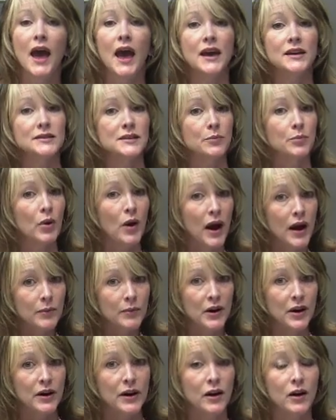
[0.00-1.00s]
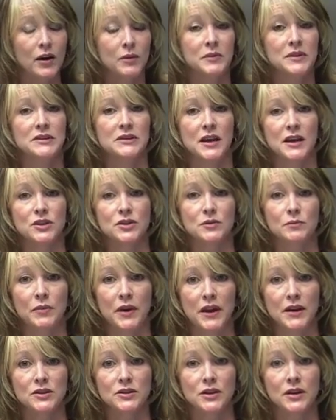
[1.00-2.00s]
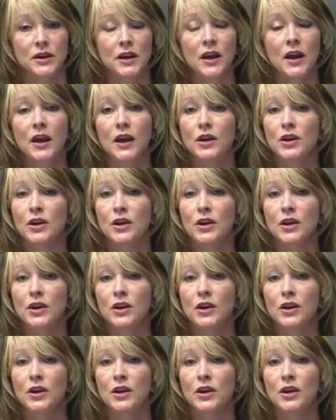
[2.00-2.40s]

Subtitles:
As a primary augmentation patient,